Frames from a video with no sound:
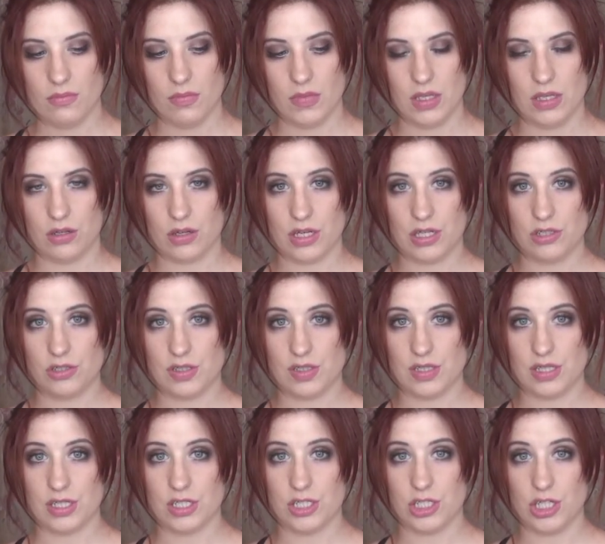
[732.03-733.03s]
your
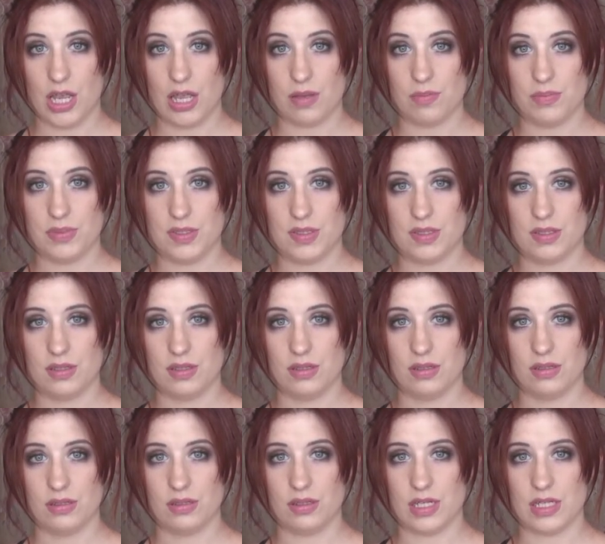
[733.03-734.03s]
interesting shapes
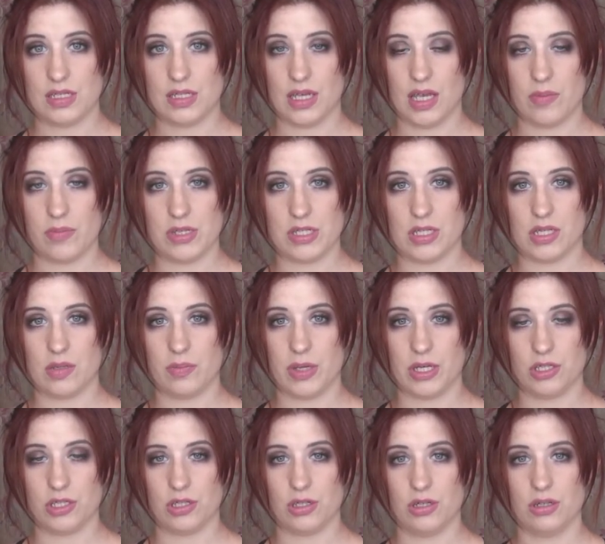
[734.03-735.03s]
need to come into the
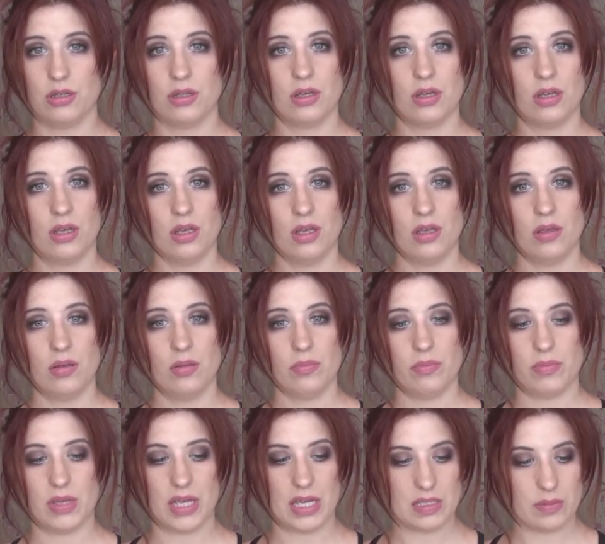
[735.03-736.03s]
picture,
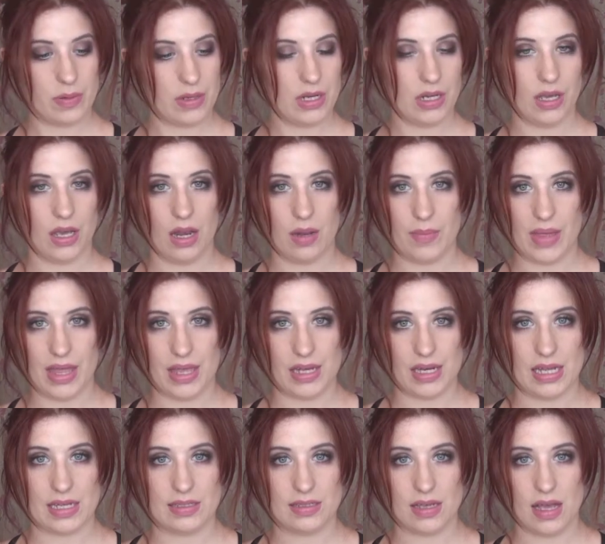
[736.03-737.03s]
because putting on a belly
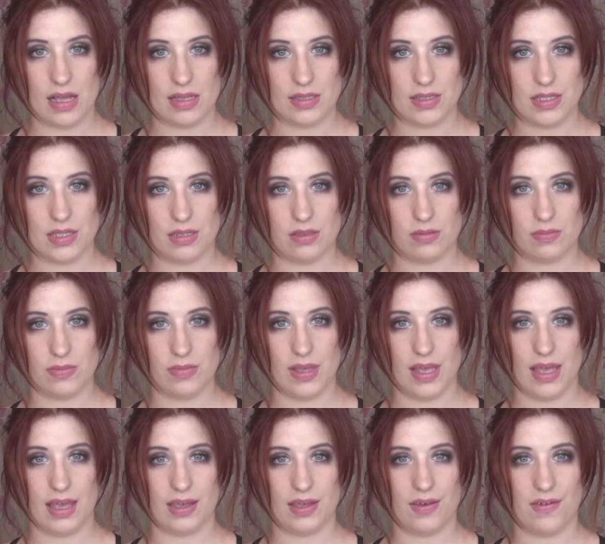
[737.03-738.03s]
dance costume
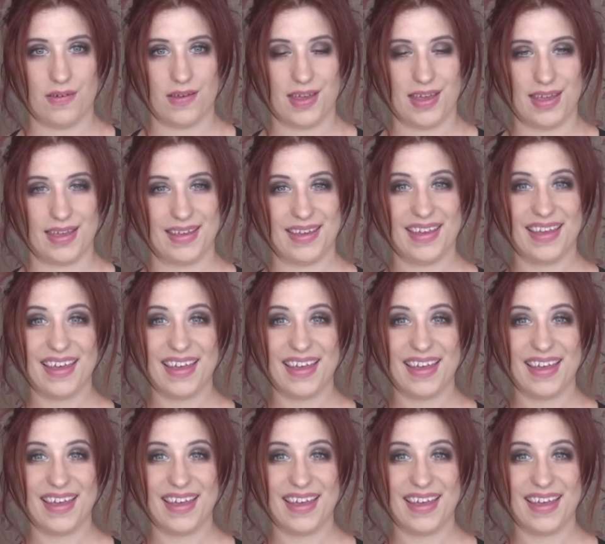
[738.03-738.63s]
and going